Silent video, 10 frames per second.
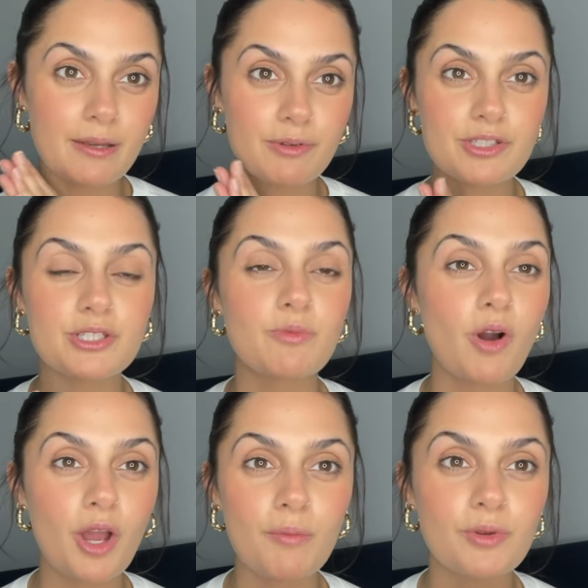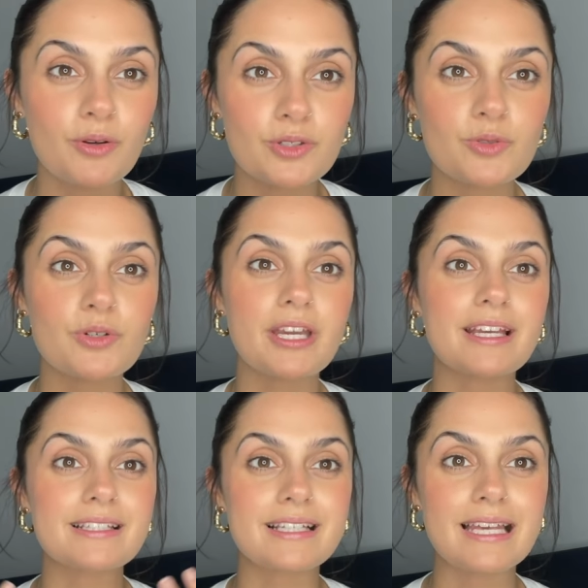which is why I'm not talking
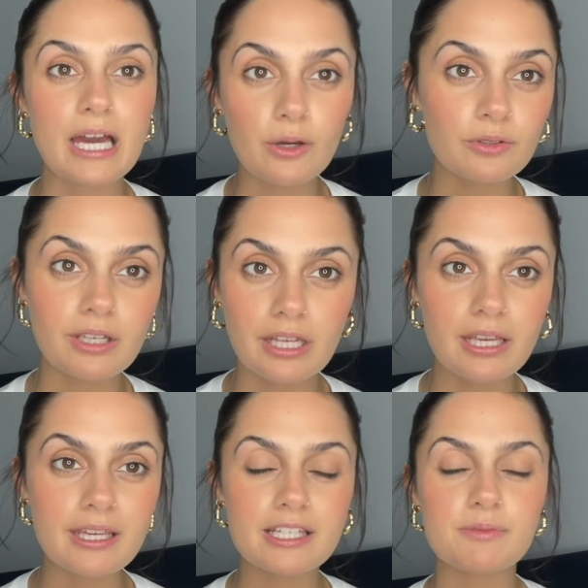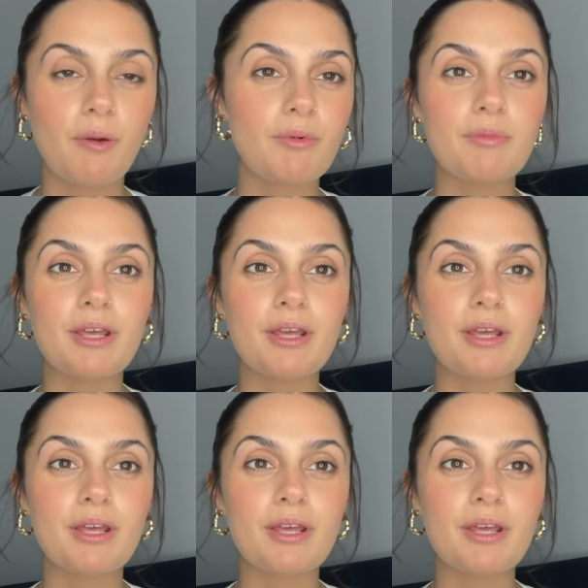as loudly as probably